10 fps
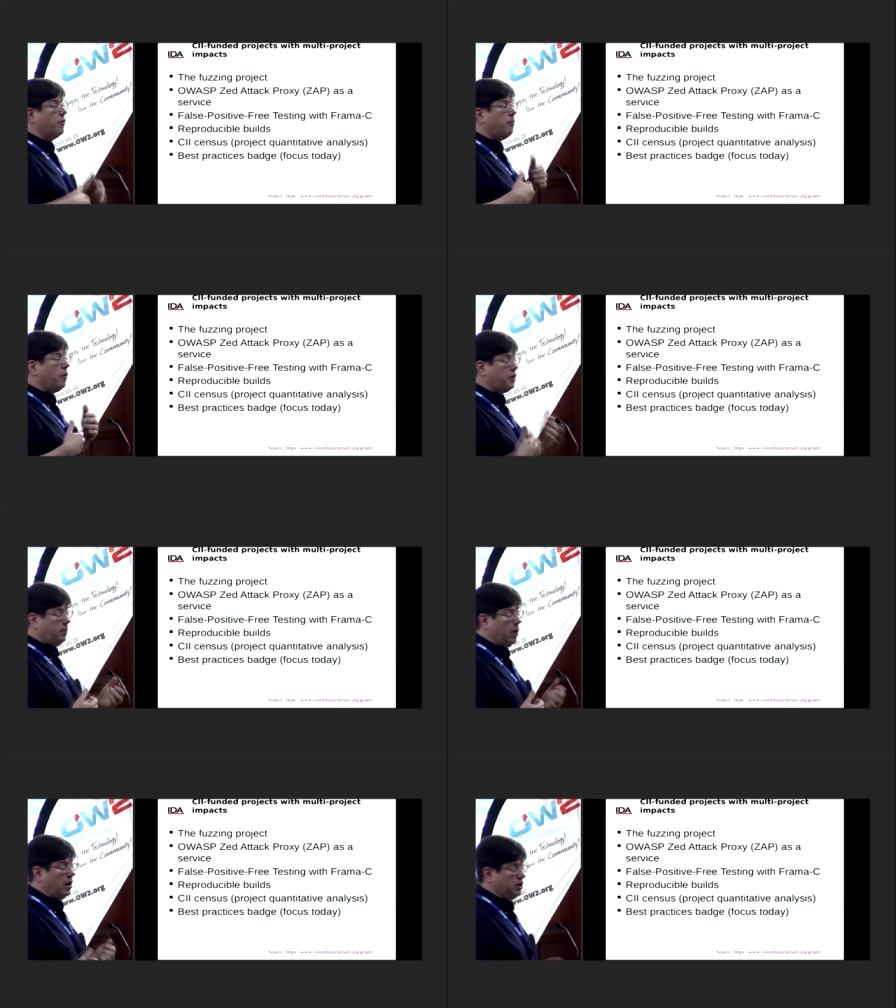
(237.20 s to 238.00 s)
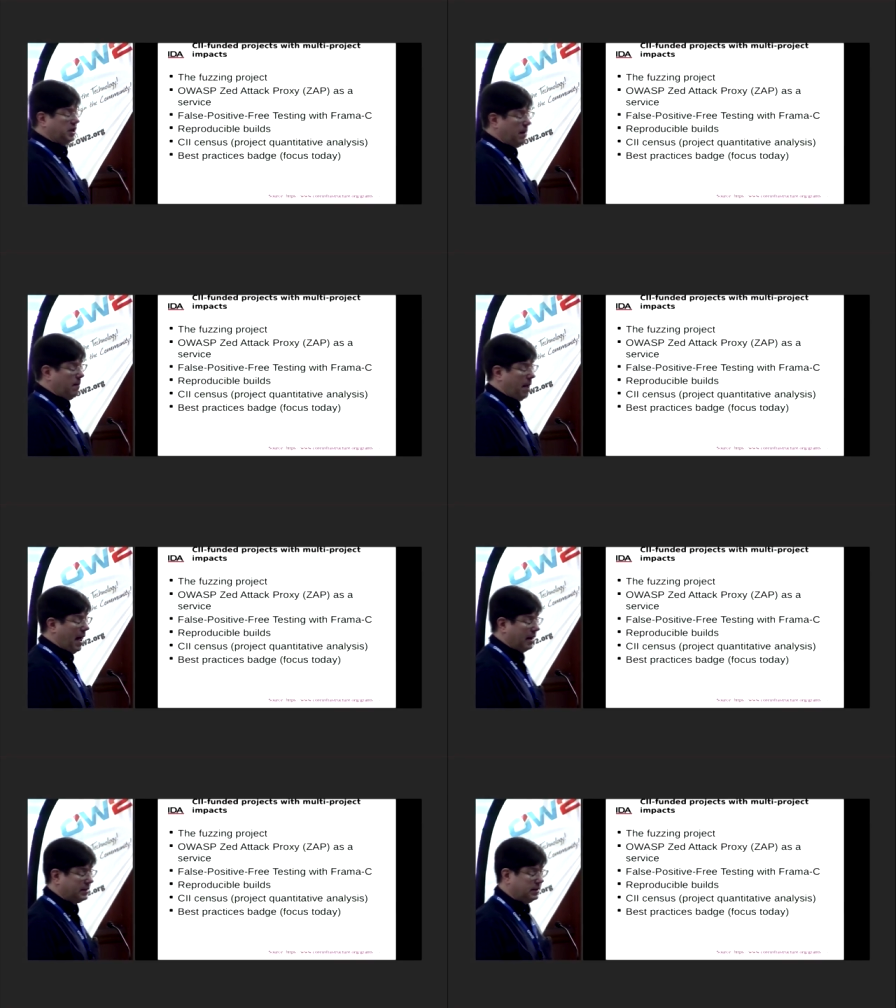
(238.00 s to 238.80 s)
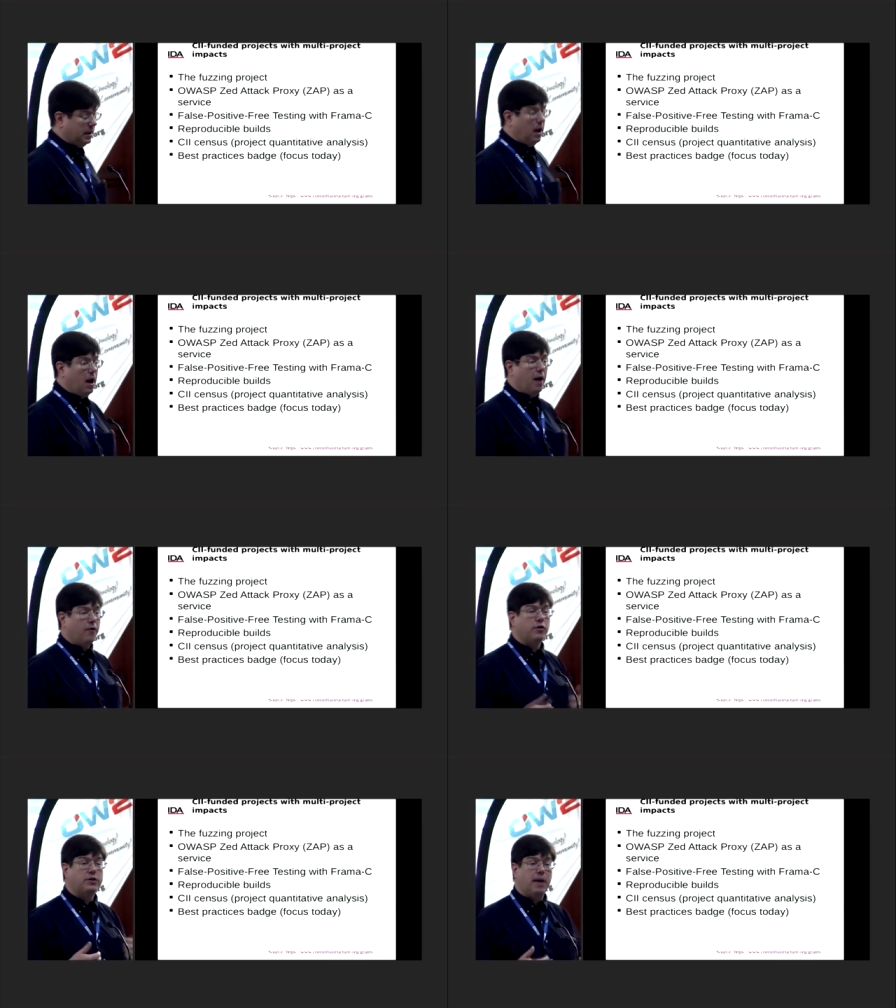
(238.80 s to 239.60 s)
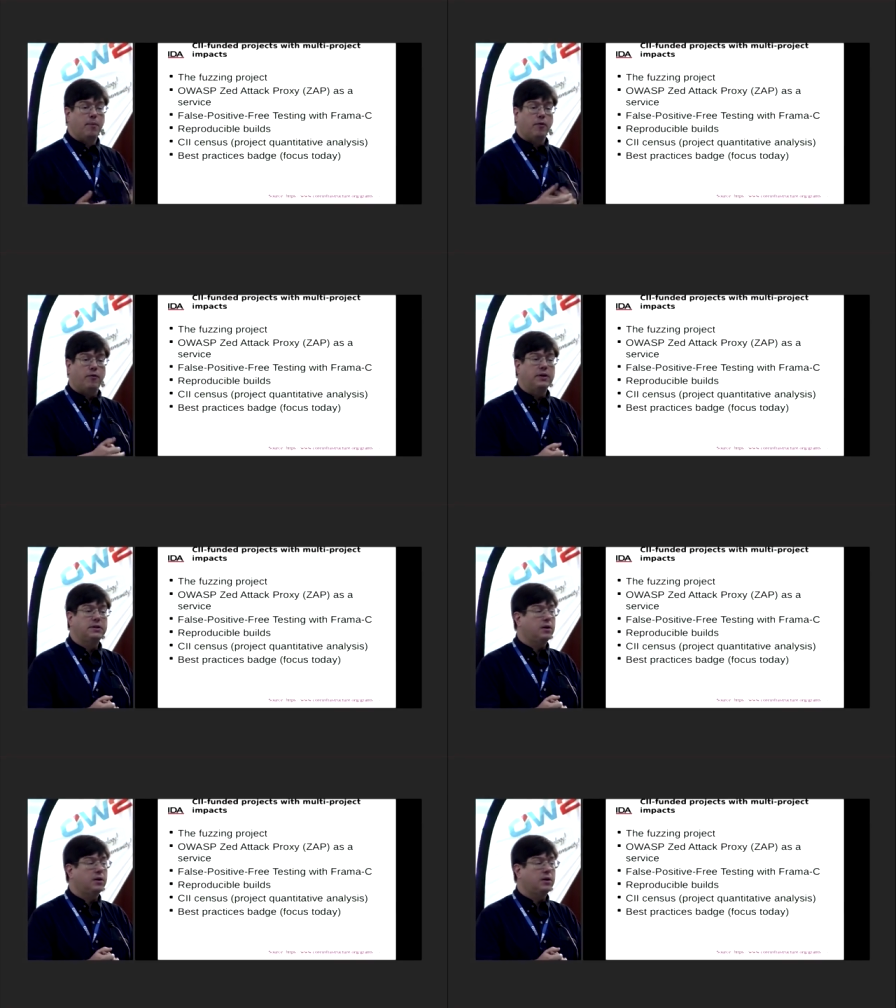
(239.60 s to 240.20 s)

multi-project impacts. For example, it funds an